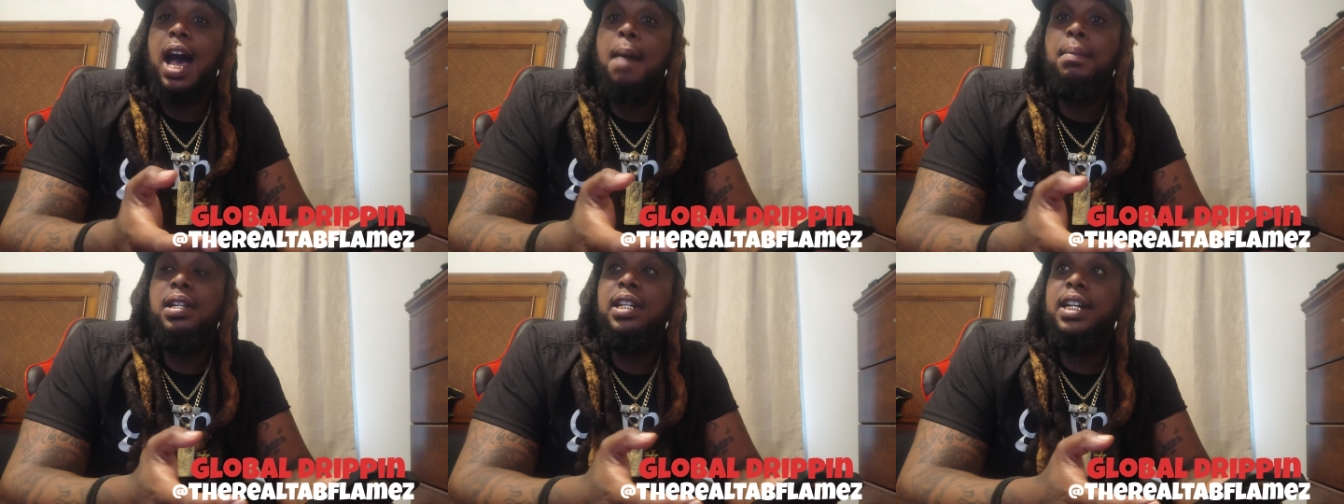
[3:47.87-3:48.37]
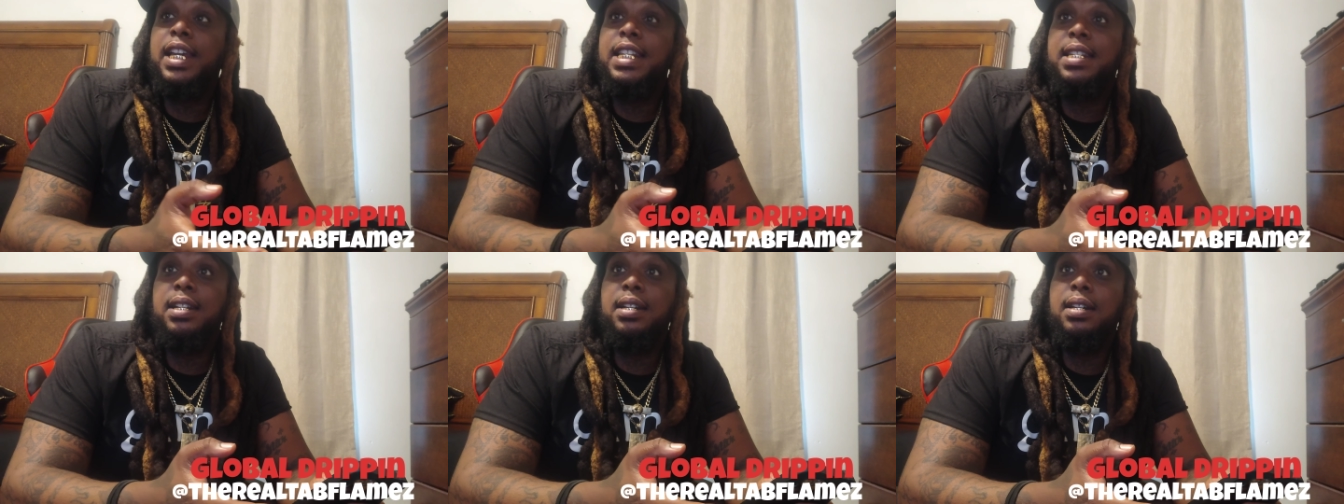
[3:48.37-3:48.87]
I'm going to look
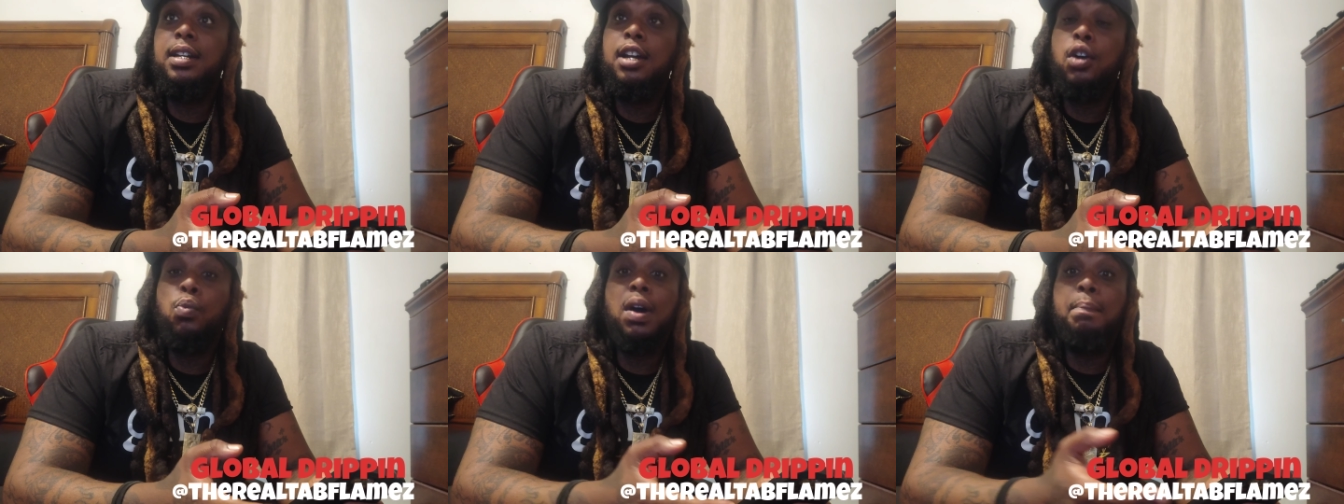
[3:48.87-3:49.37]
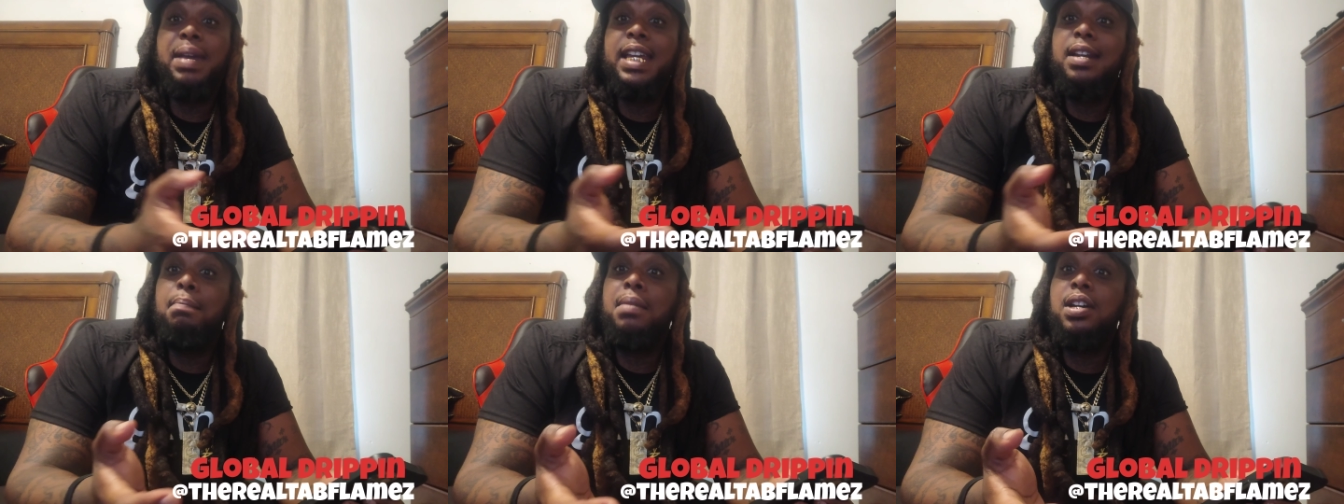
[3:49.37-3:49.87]
into what
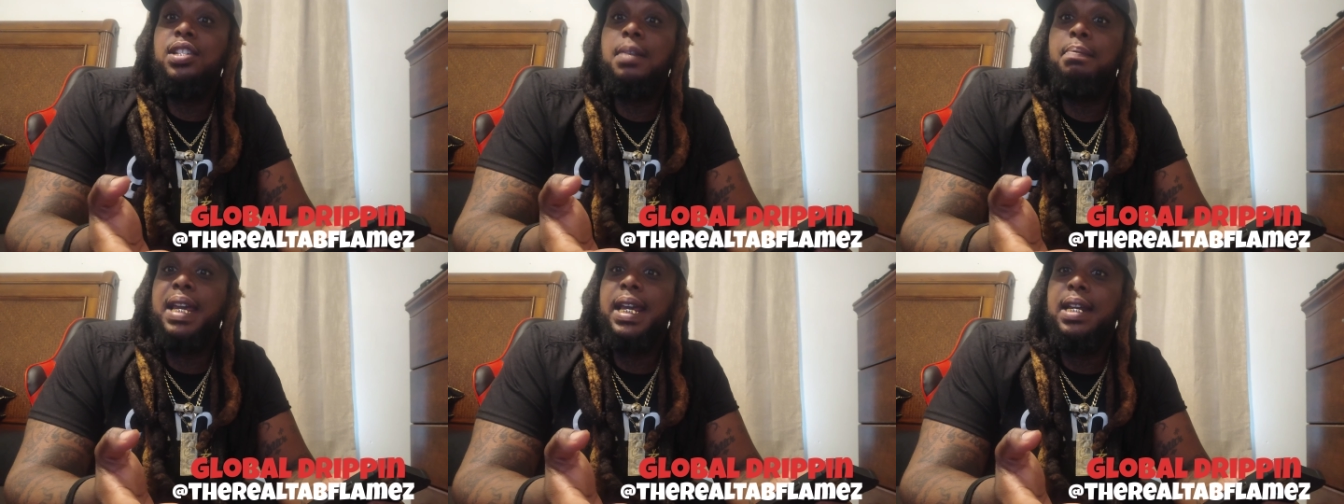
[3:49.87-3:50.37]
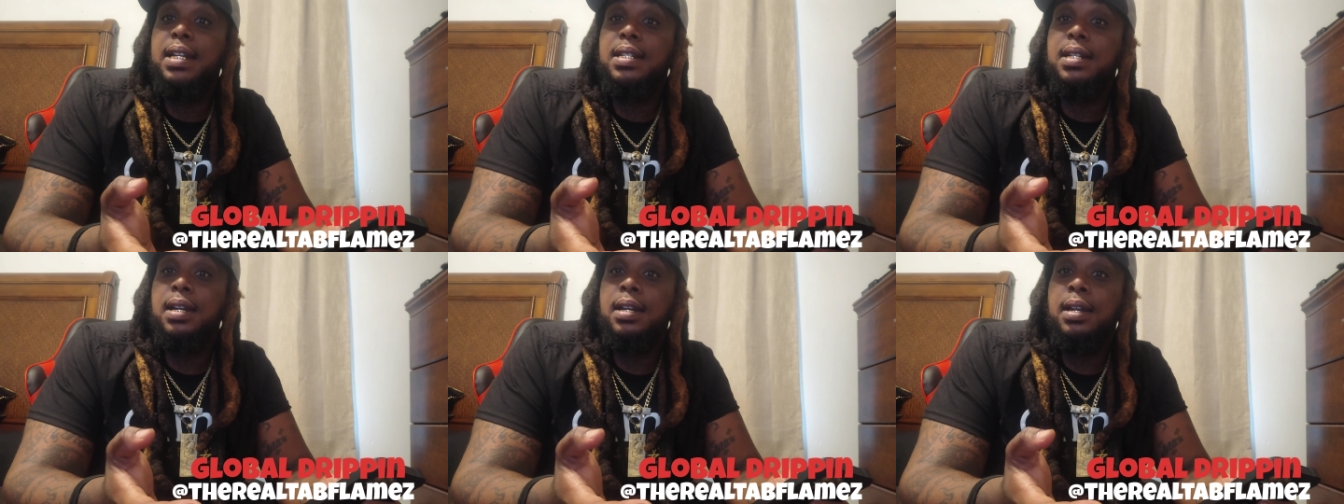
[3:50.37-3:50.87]
being a Muslim
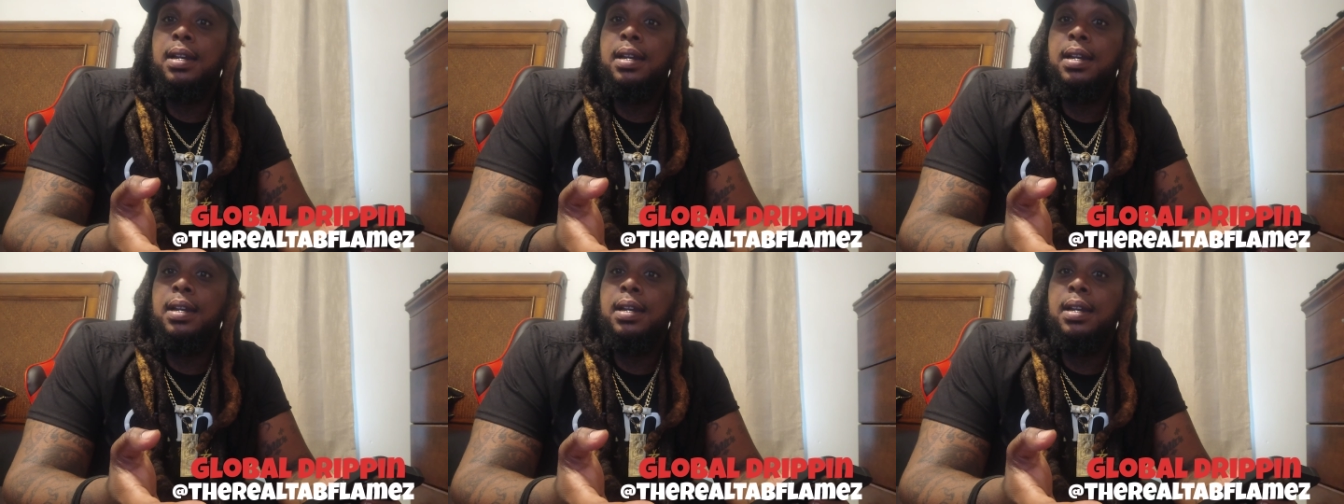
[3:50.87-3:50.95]
is.